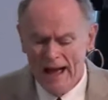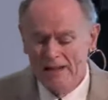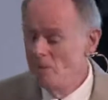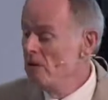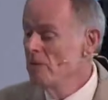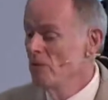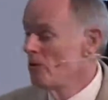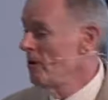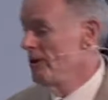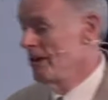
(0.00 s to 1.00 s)
And the people
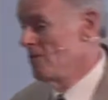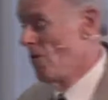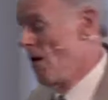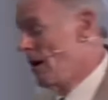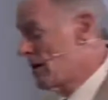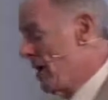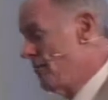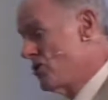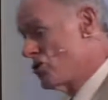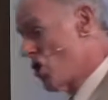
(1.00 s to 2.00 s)
really didn't want to
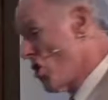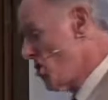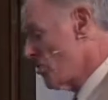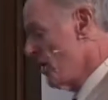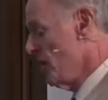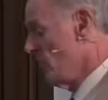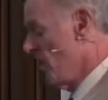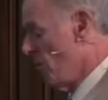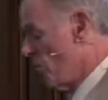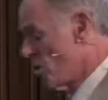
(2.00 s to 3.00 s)
come to church. They didn't
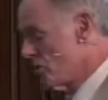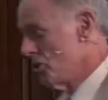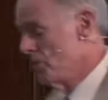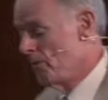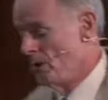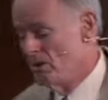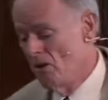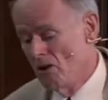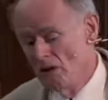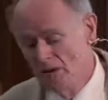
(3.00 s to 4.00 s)
want to worship on
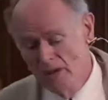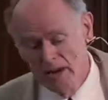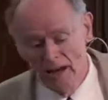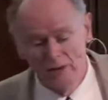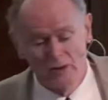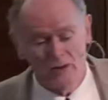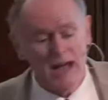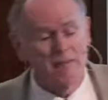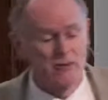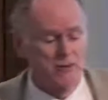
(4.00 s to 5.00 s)
the
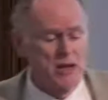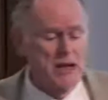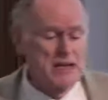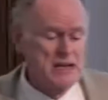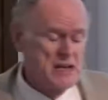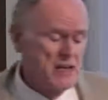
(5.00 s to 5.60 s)
Sabbath day.